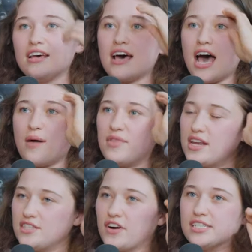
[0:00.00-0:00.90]
And then
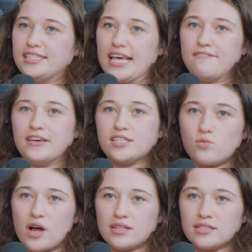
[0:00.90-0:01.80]
as far as safest
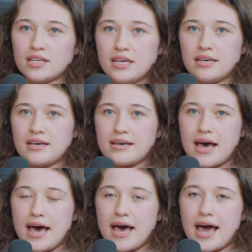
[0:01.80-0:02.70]
ones,
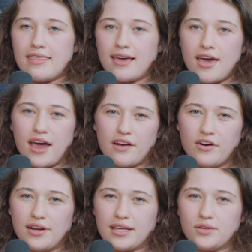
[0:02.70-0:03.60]
I think I kind of
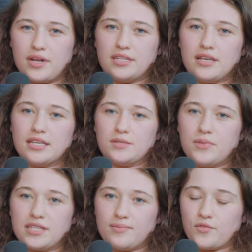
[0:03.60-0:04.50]
already alluded to this,
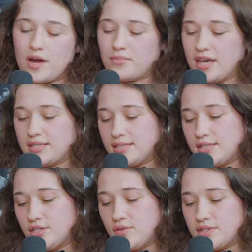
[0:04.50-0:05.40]
but some great places
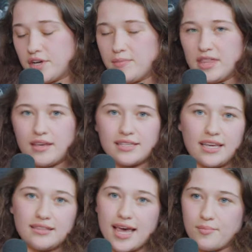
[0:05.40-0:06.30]
to do this are going to be things like
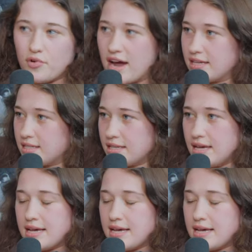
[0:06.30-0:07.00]
a leg press.